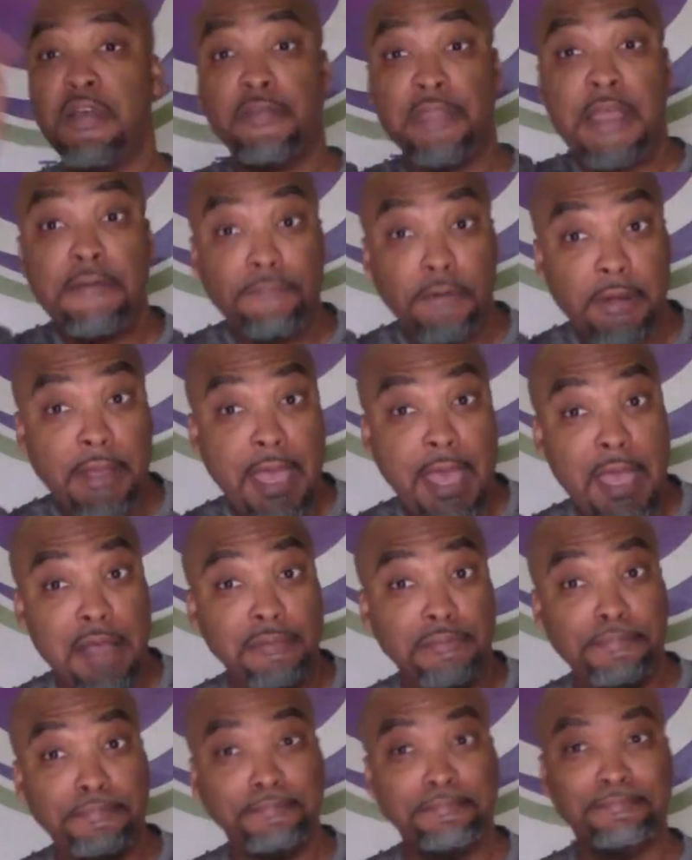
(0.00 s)
They
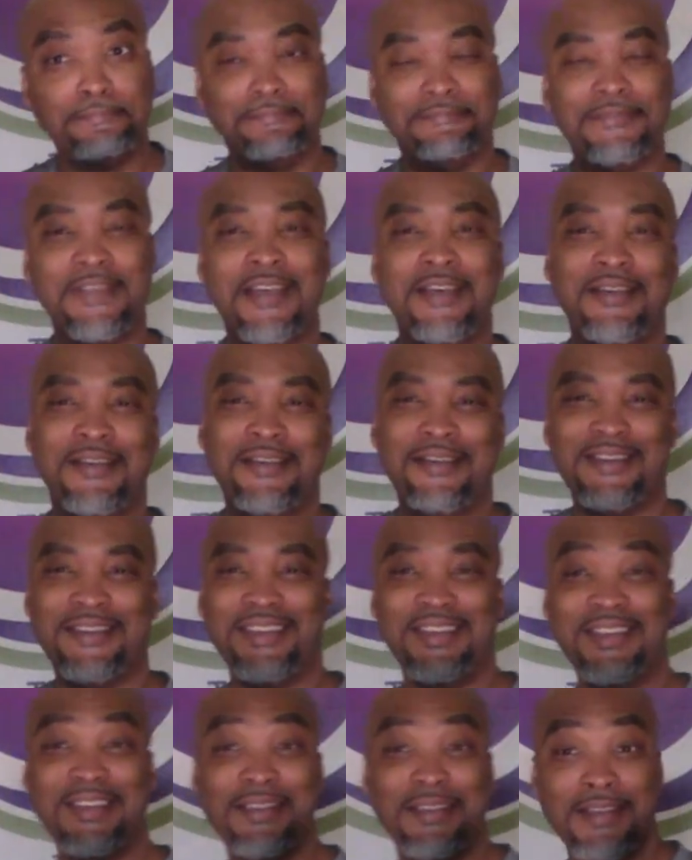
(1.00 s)
forgot.
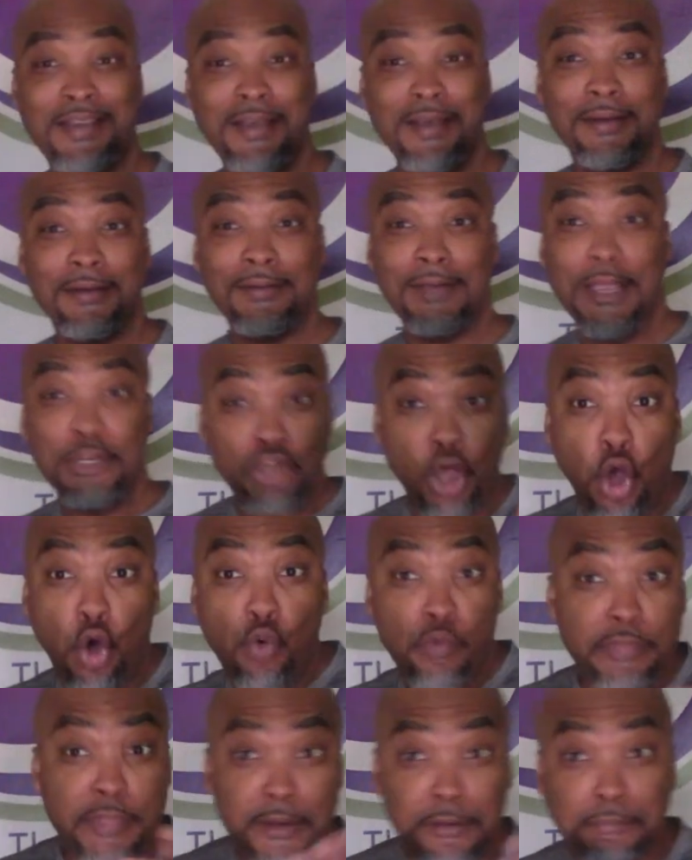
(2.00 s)
He
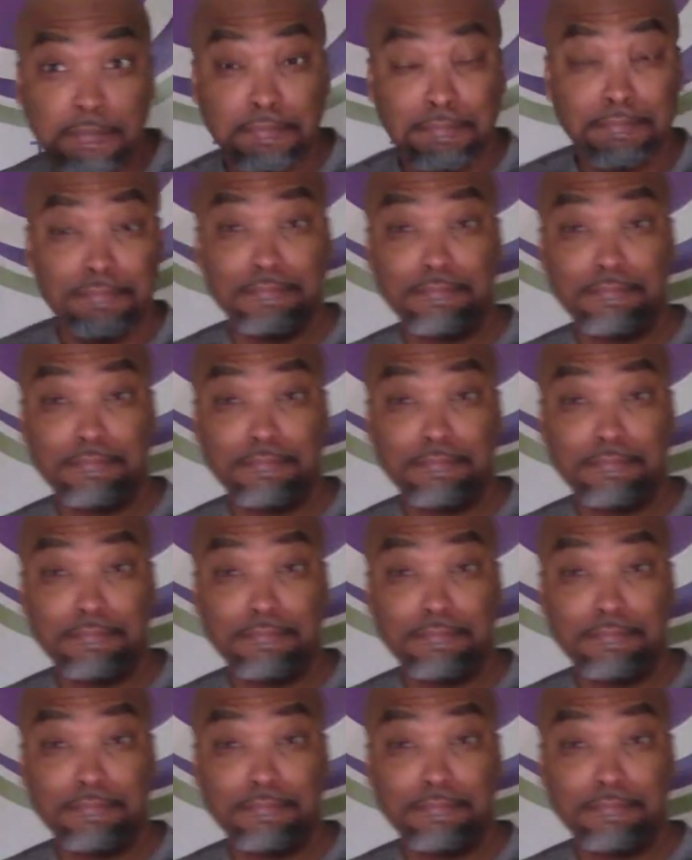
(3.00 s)
told them